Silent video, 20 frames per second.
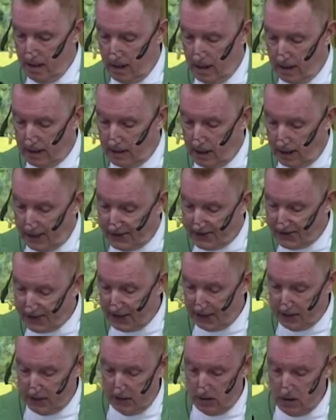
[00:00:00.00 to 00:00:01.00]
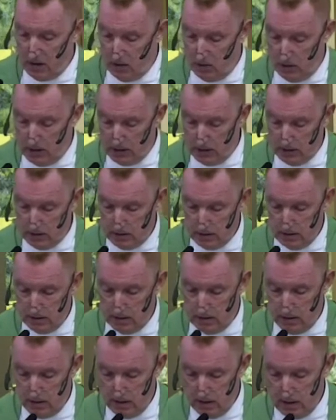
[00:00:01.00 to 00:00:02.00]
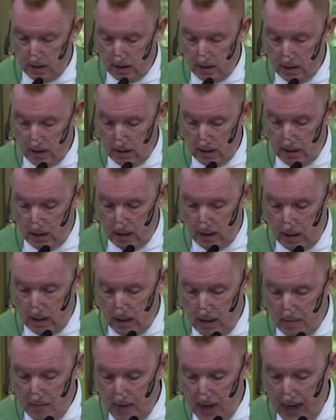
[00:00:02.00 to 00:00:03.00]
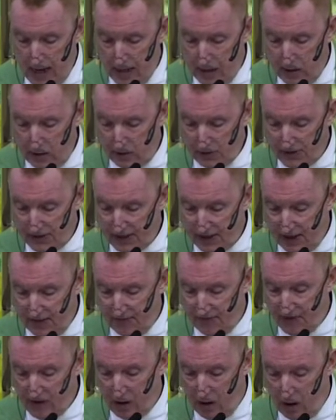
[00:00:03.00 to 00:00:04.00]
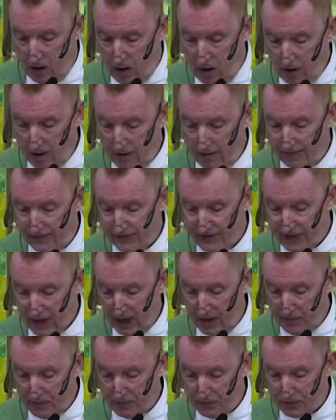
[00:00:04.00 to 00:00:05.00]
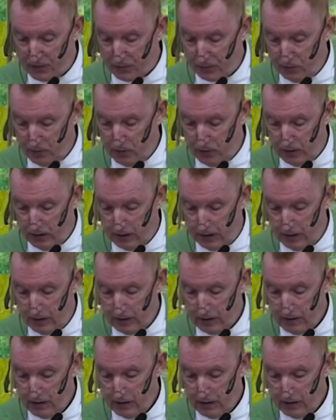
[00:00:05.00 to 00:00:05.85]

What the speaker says: And God said to Noah, "Make yourself an ark of cypress wood.